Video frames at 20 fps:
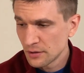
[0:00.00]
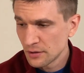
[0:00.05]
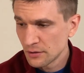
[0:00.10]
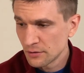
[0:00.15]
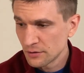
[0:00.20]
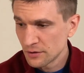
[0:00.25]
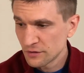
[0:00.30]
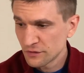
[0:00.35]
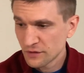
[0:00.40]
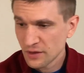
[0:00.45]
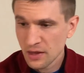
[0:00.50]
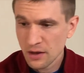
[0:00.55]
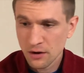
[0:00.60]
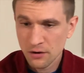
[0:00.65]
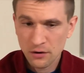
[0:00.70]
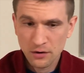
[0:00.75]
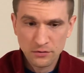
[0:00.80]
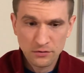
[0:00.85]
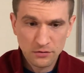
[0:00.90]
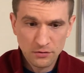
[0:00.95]
his
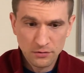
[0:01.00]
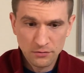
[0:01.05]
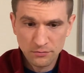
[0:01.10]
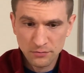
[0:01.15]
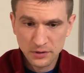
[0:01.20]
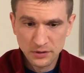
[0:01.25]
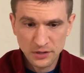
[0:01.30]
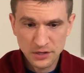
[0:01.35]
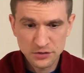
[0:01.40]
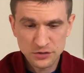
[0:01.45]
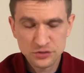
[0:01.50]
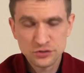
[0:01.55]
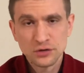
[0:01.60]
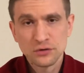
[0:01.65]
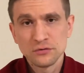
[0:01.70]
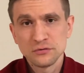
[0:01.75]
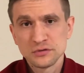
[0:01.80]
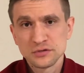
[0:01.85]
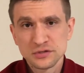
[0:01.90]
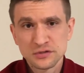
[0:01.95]
character really
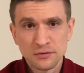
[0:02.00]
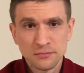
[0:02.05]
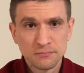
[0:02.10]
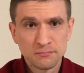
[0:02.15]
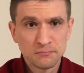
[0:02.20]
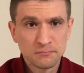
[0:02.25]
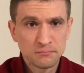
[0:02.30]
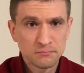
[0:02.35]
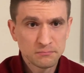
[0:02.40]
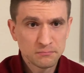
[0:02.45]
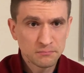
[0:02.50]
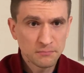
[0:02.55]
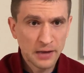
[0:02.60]
shows some